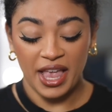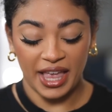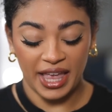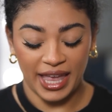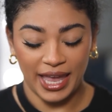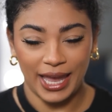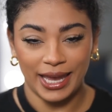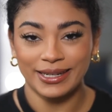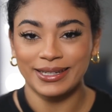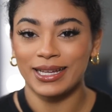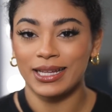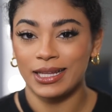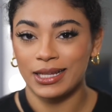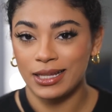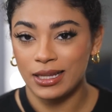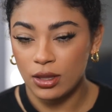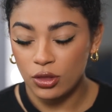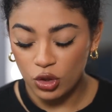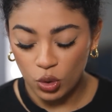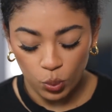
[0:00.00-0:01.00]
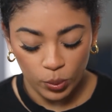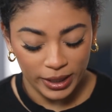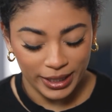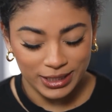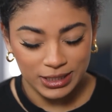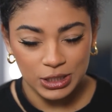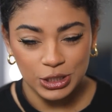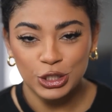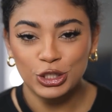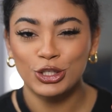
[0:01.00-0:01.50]
and the
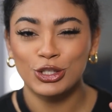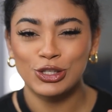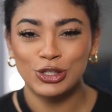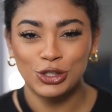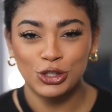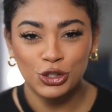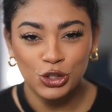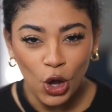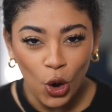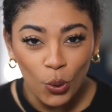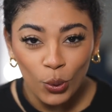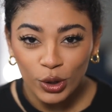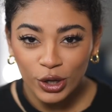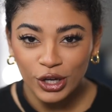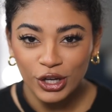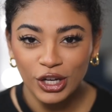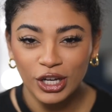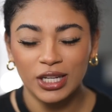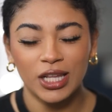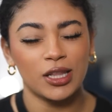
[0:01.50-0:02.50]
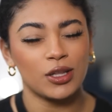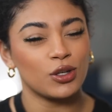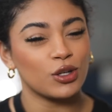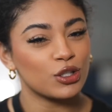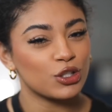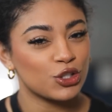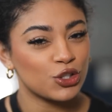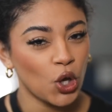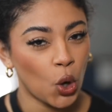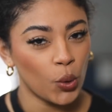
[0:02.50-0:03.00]
wigs look so good and
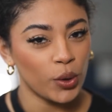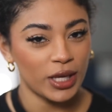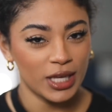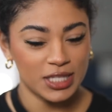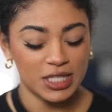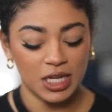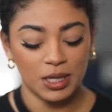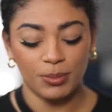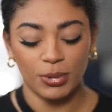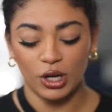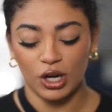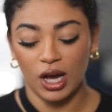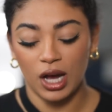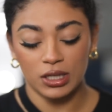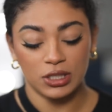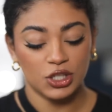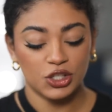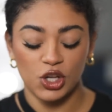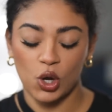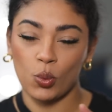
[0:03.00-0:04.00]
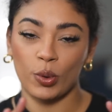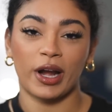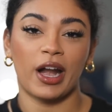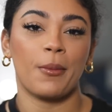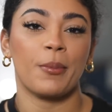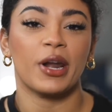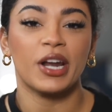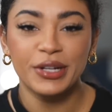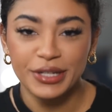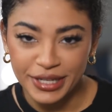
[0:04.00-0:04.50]
look so easy to put on, so we're
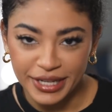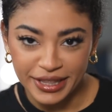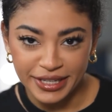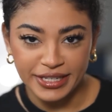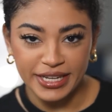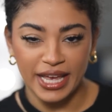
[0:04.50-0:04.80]
gonna put it to the